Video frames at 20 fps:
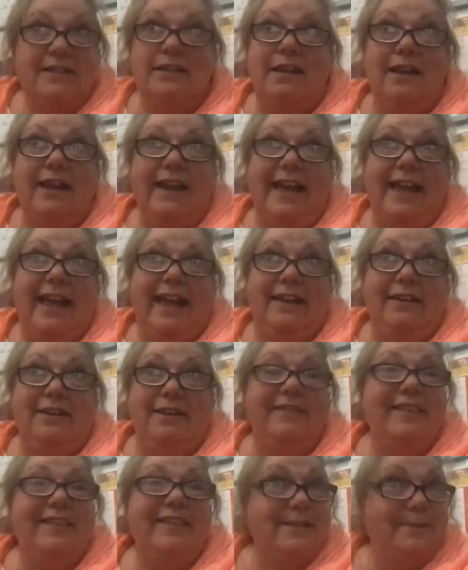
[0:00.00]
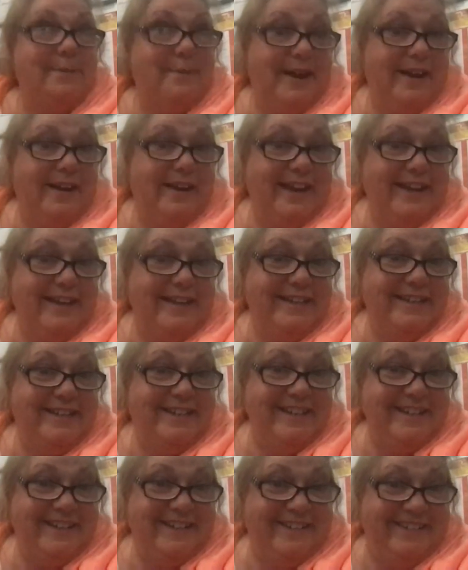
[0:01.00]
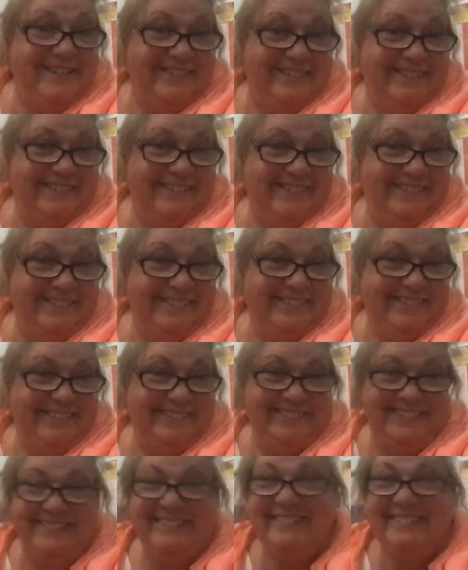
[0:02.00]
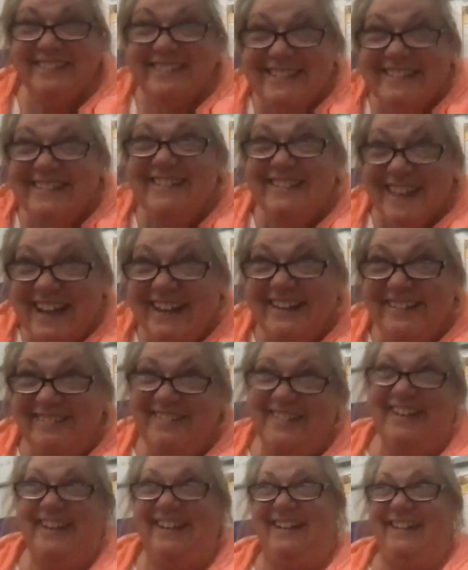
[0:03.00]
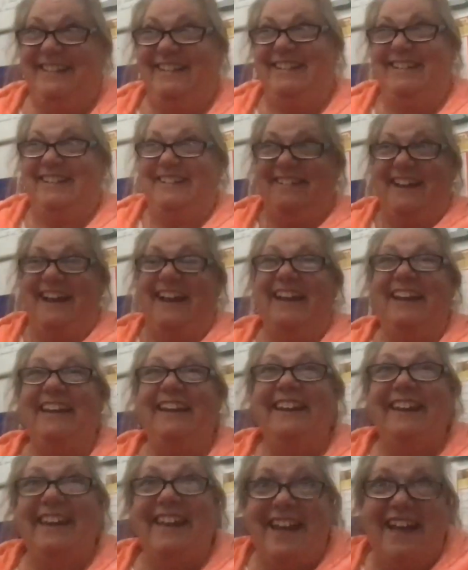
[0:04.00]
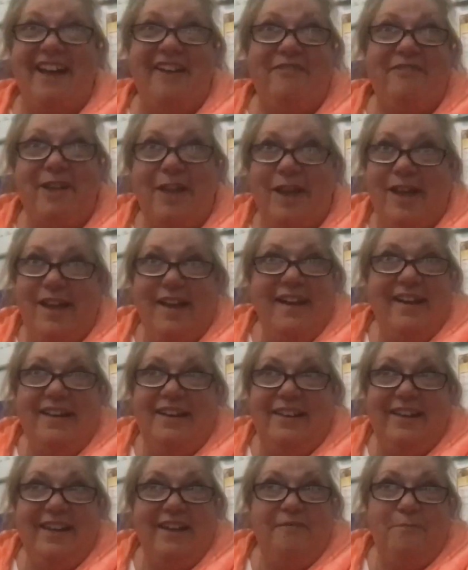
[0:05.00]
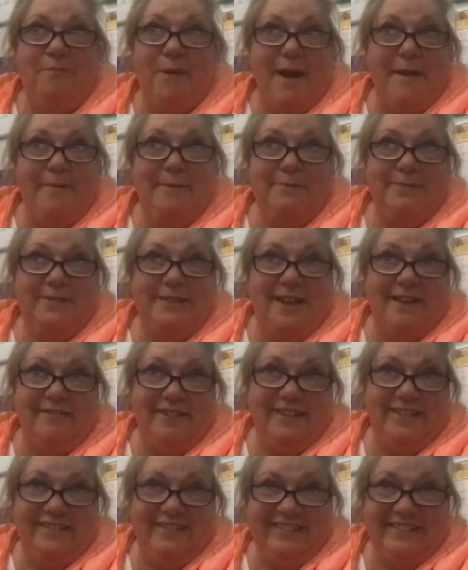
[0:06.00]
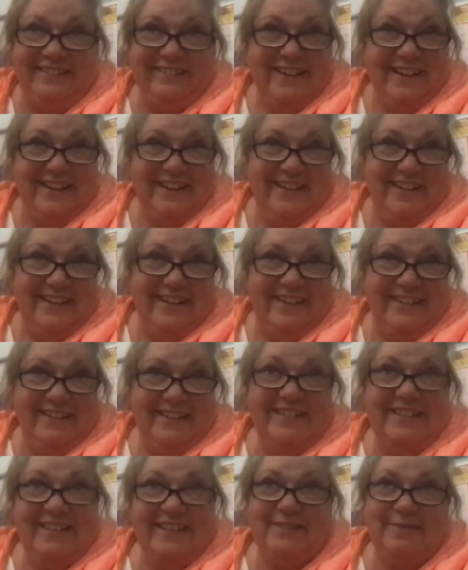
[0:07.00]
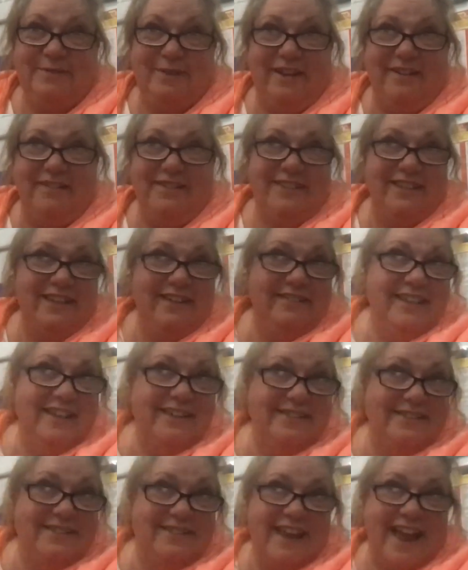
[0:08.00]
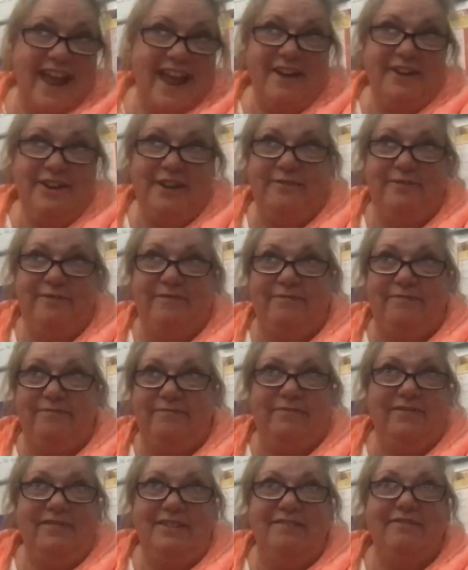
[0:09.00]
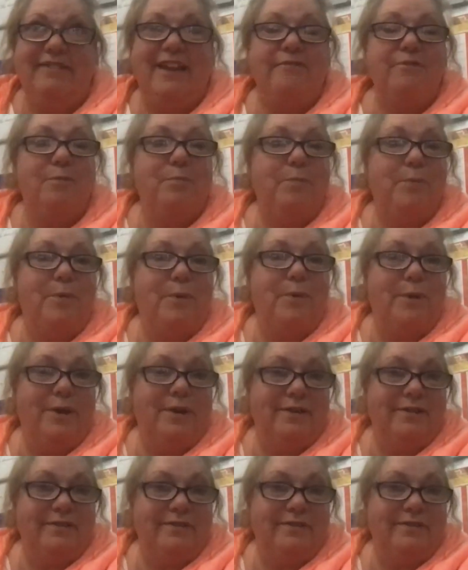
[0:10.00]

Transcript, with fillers: all I can do. That's what I like to do. It's exactly what I like to do. I love, love problem solving because that's what I always think. That's how you you're never bored.